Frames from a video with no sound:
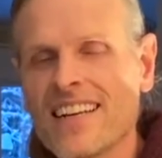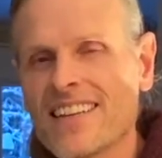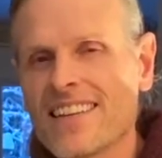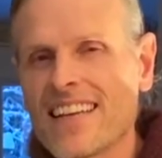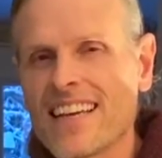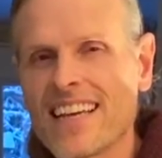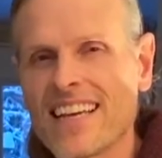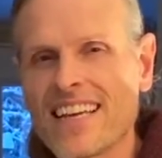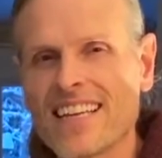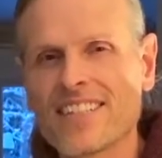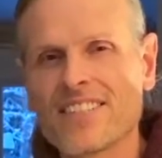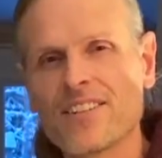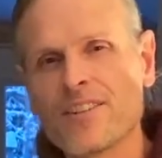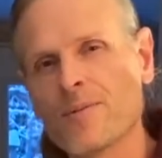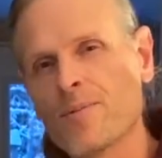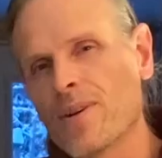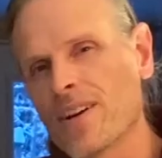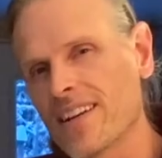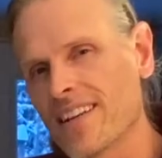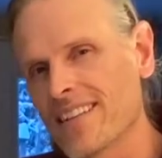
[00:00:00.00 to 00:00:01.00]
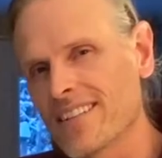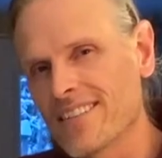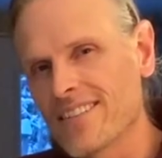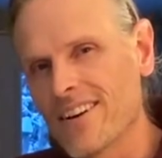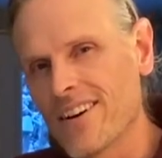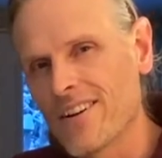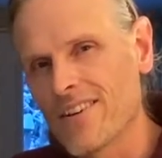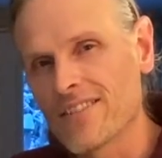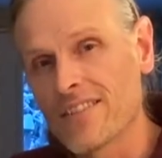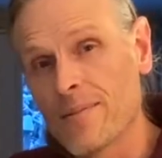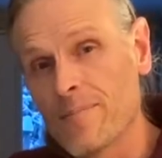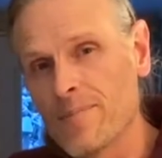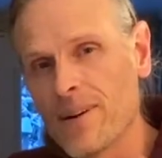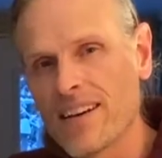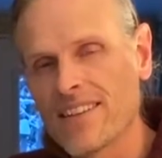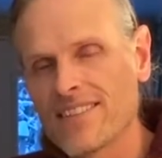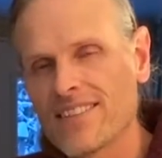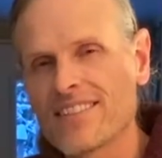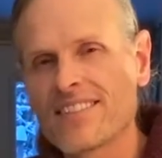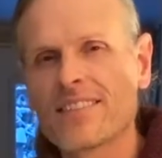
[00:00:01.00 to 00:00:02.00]
They do what is called
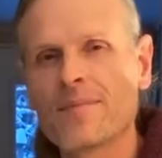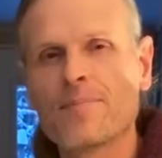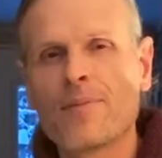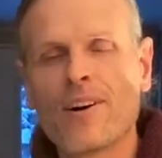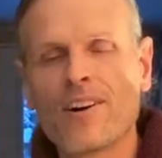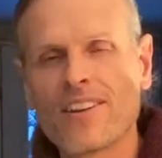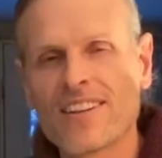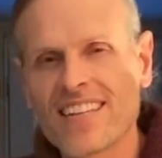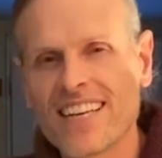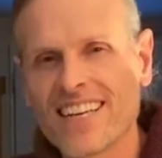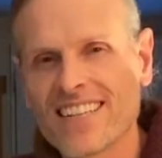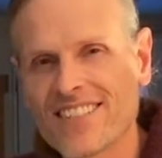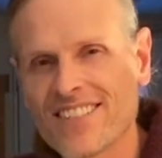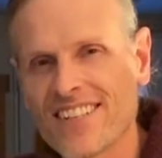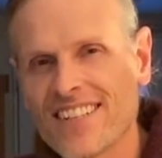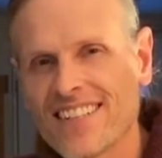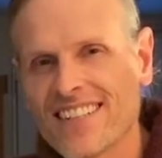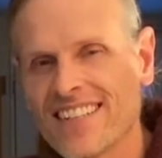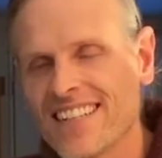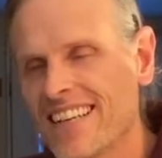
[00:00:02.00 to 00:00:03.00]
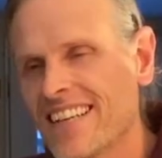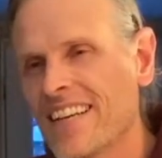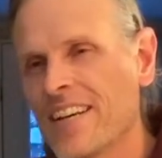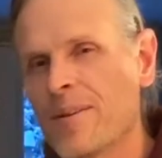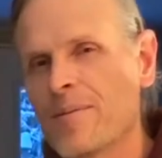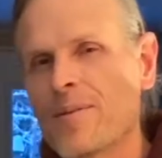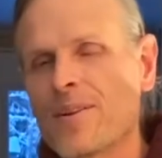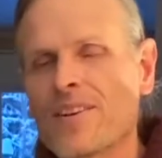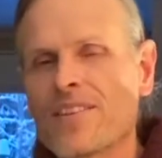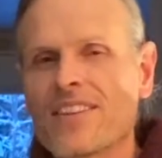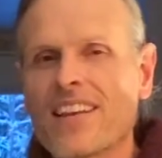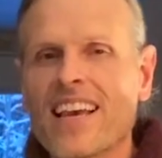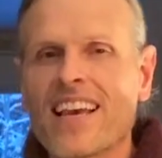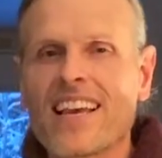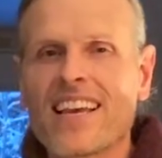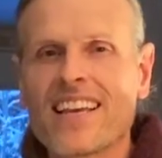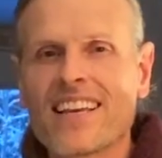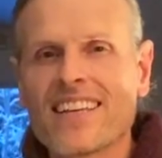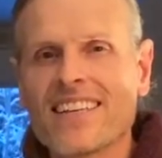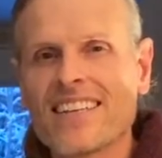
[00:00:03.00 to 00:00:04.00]
buzz pollination, where
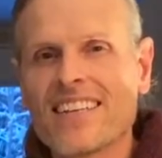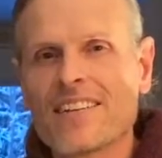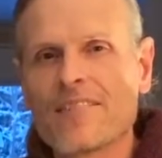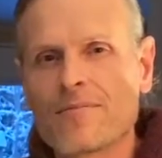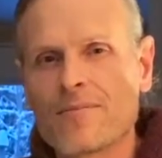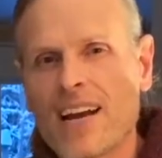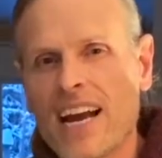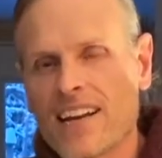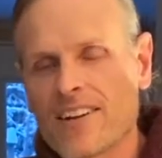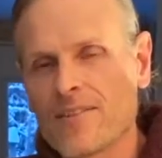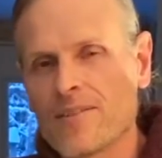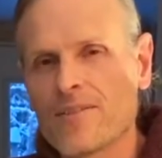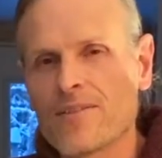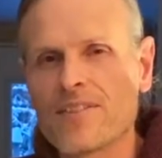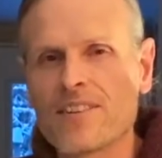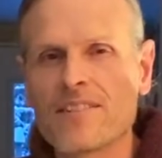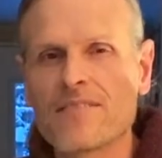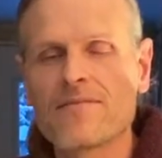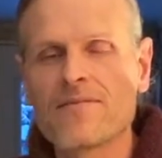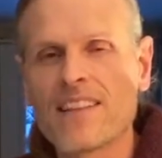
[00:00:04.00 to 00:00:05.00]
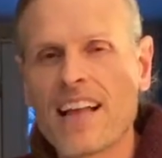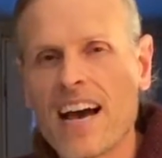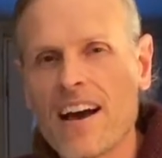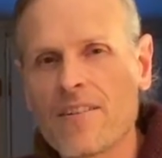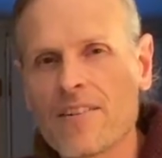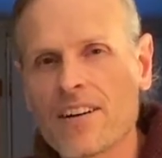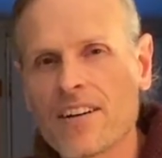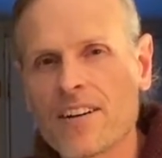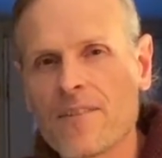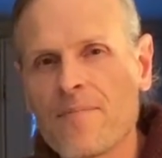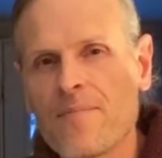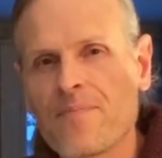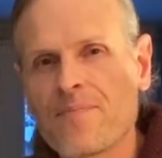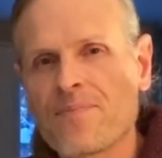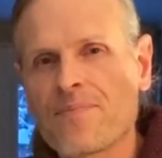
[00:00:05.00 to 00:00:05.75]
they rattle the flower.